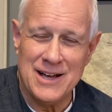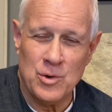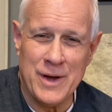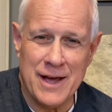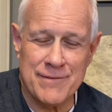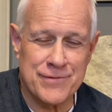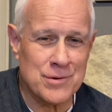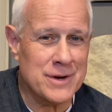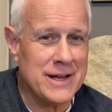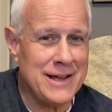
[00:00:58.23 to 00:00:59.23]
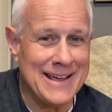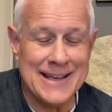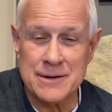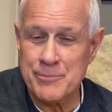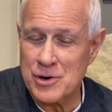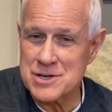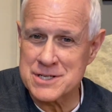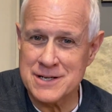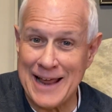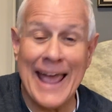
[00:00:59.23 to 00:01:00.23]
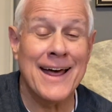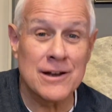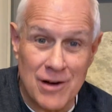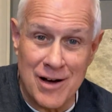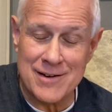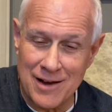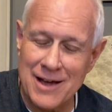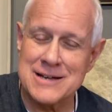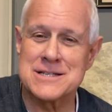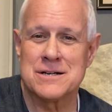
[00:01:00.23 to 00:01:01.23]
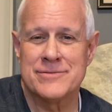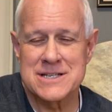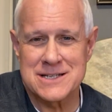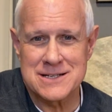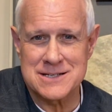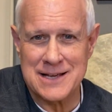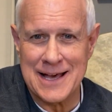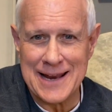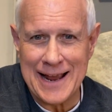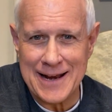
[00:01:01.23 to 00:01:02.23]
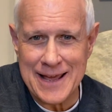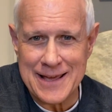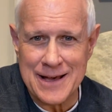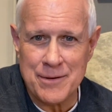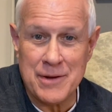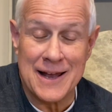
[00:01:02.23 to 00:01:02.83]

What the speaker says: We have 3 in-person and online services at 8 a.m.,